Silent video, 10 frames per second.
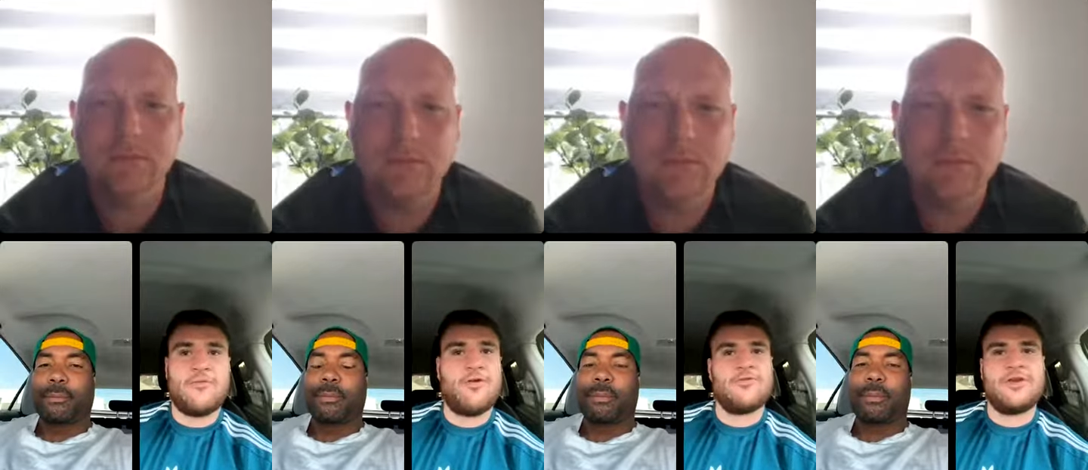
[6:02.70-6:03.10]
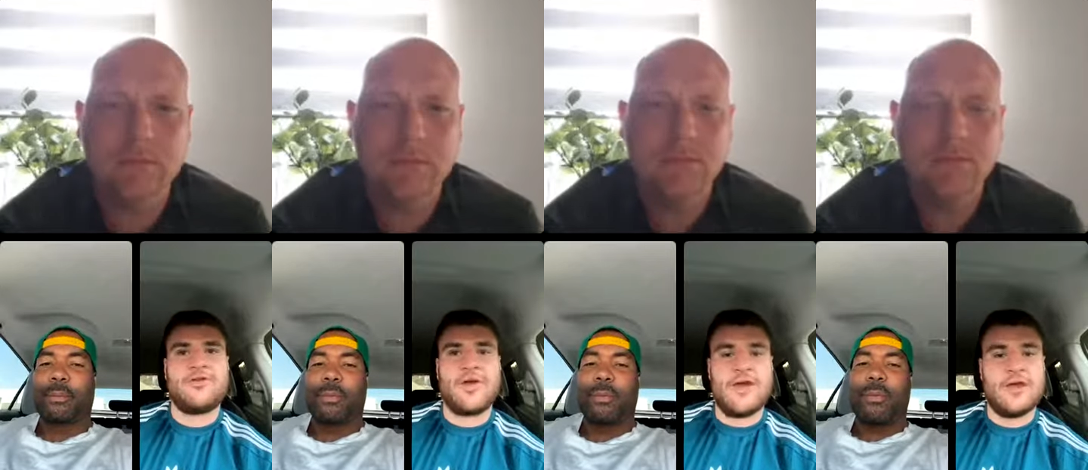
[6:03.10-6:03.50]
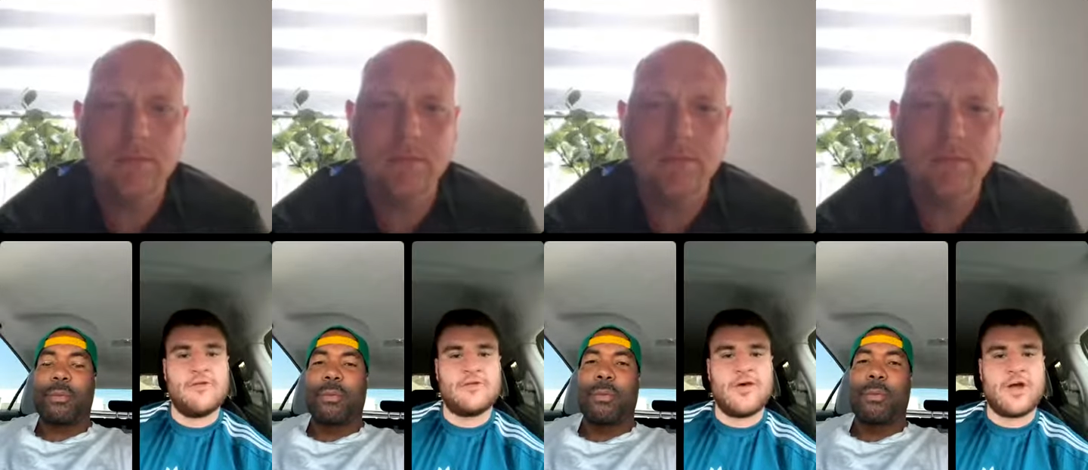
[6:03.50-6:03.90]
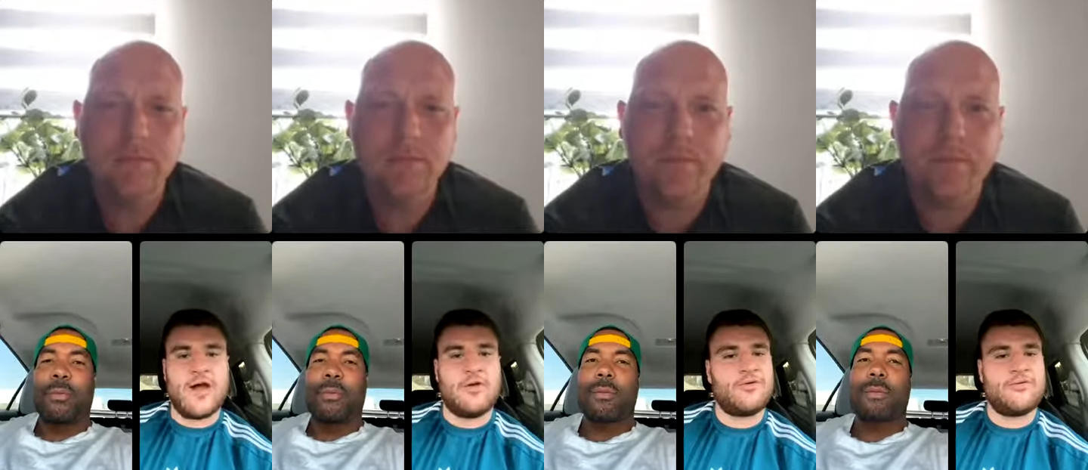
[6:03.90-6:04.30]
Speaker 1: not really seen any of his
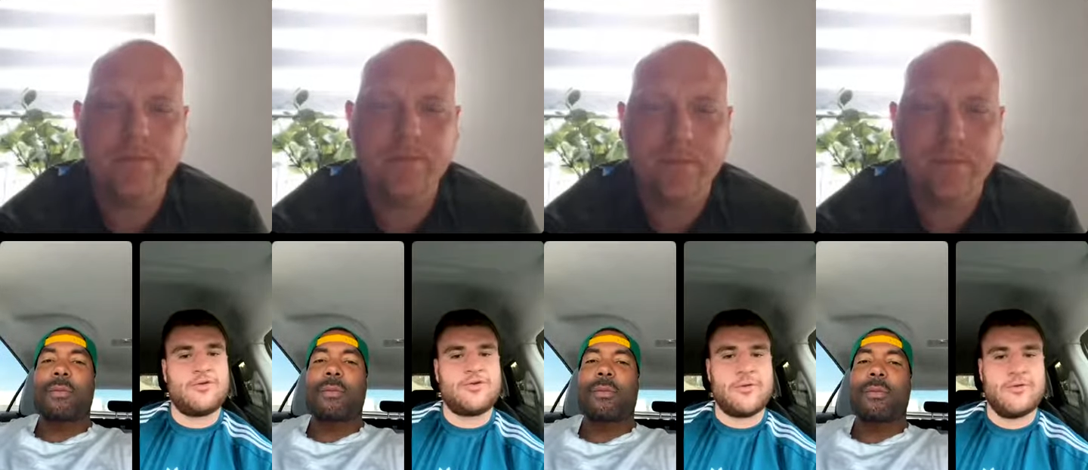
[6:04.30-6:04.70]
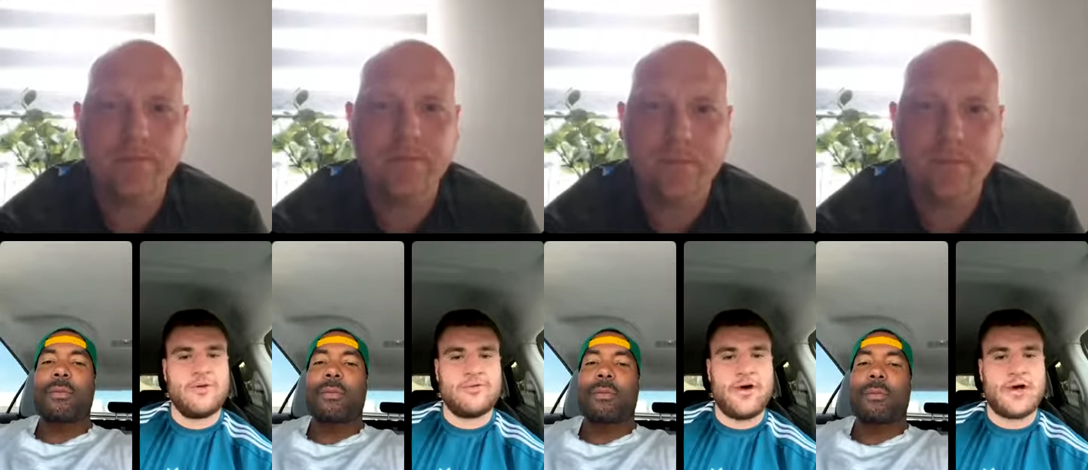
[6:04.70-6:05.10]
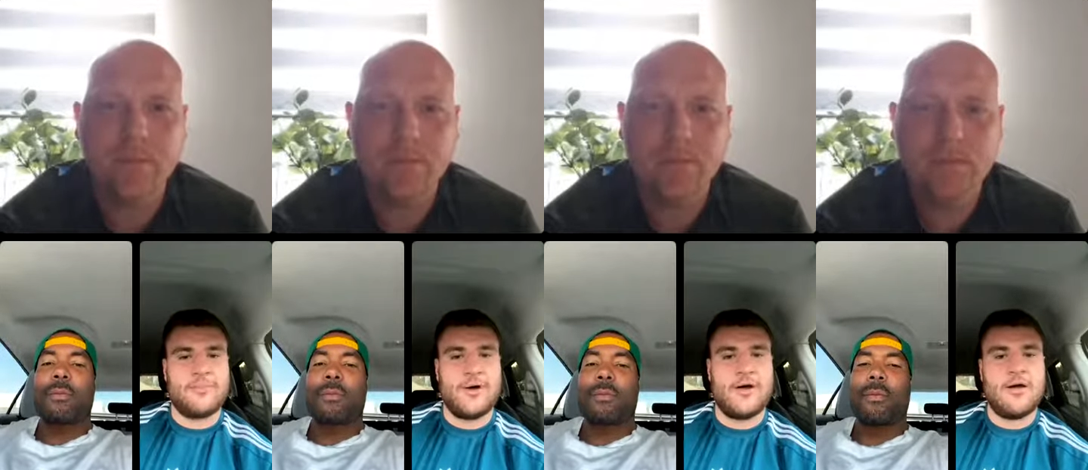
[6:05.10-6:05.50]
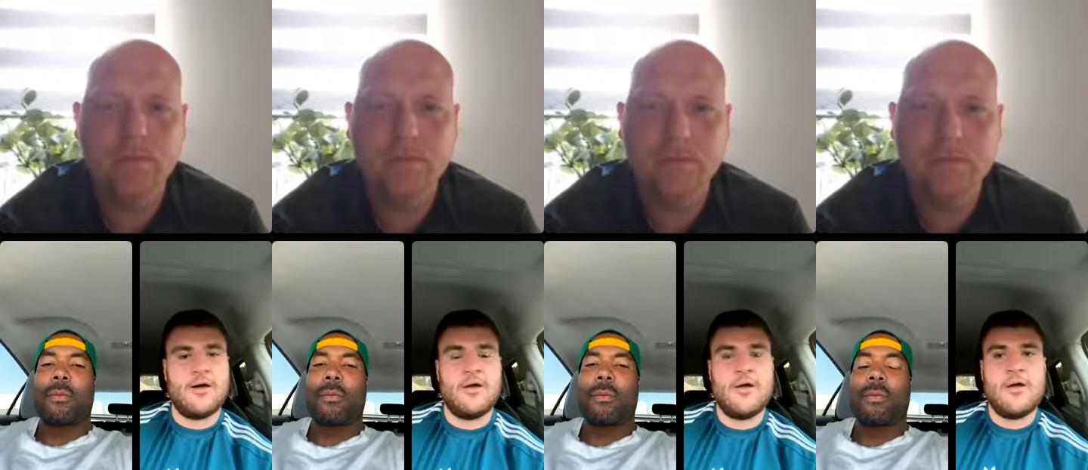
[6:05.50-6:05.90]
knockouts. I've not seen what he's like, but
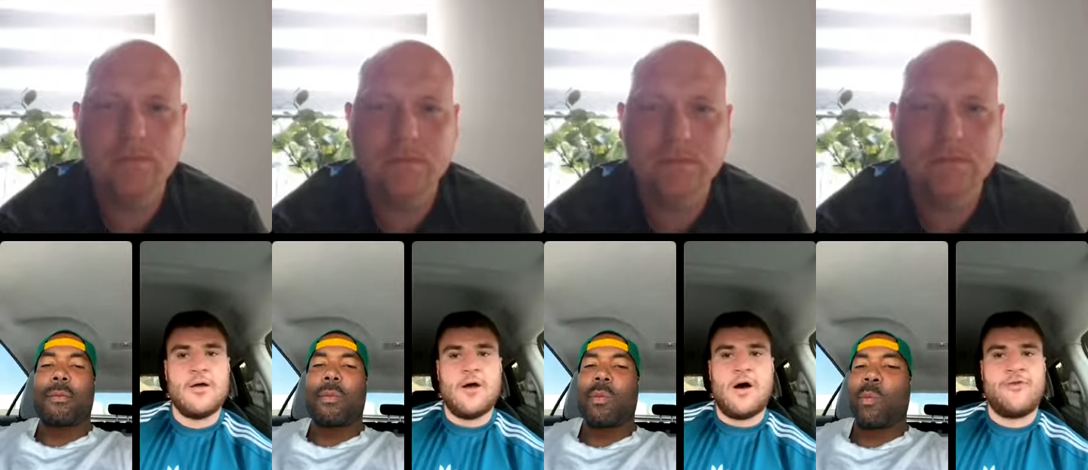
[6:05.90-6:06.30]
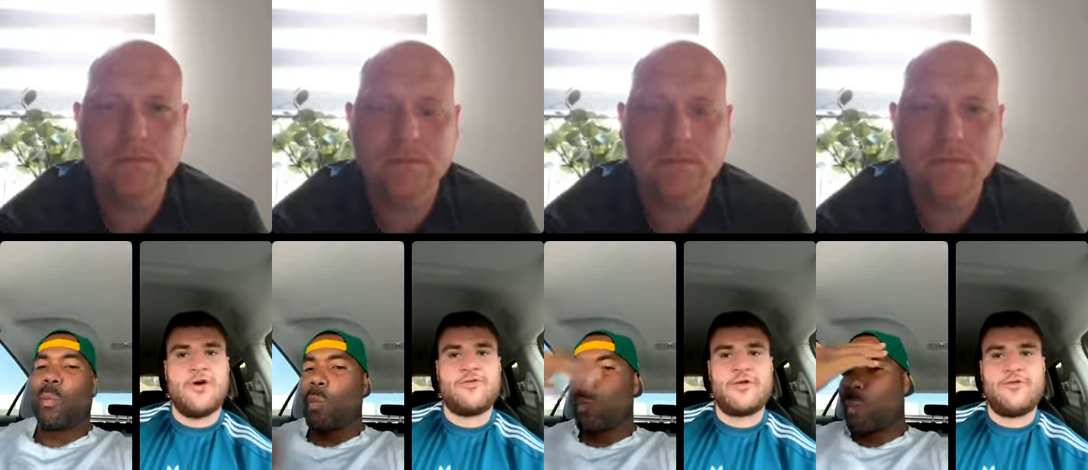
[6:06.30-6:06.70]
I've heard a few